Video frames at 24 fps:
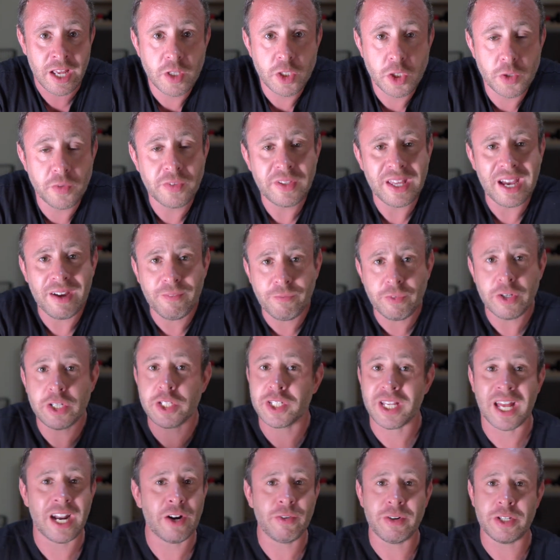So the average
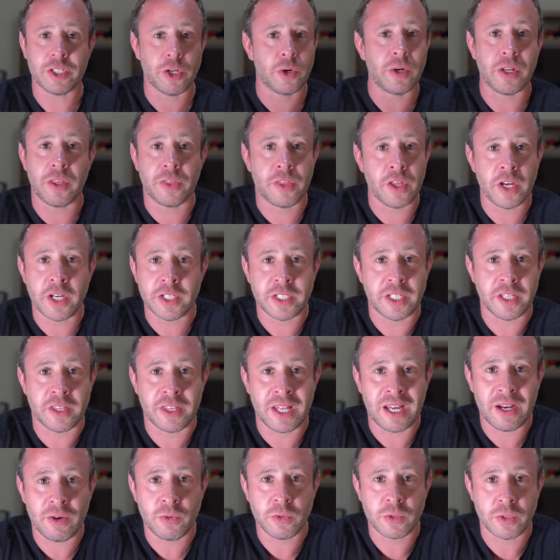salary is only
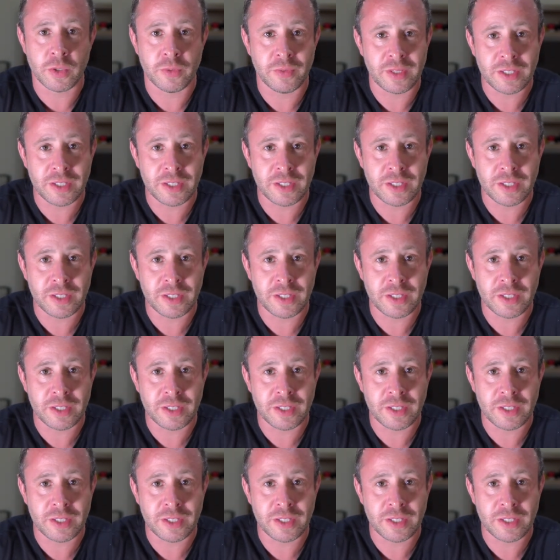30,000.